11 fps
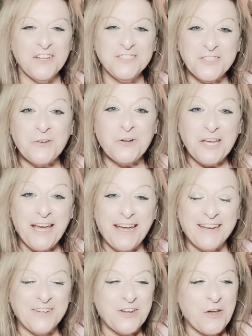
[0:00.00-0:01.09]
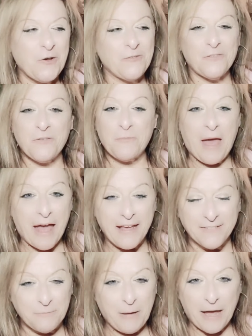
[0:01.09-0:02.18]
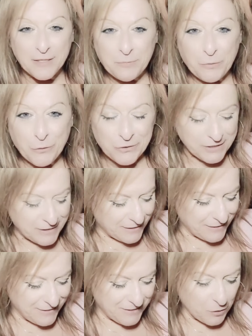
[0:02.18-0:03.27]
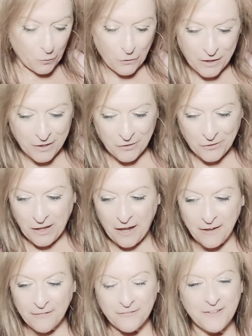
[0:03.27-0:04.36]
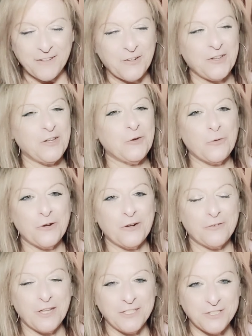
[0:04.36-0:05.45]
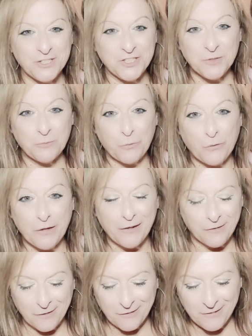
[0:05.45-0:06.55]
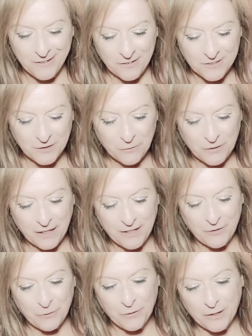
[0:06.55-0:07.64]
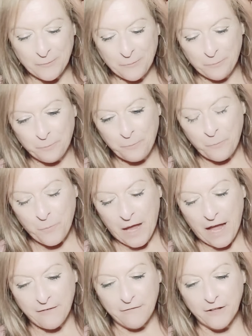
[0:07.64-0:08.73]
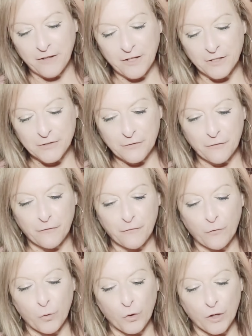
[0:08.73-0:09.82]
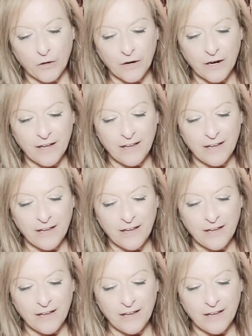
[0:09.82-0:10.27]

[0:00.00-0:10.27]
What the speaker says: So again, you know, the past person, someone in your life, you know, that you were in a relationship with, or, you know, someone that you had feelings for,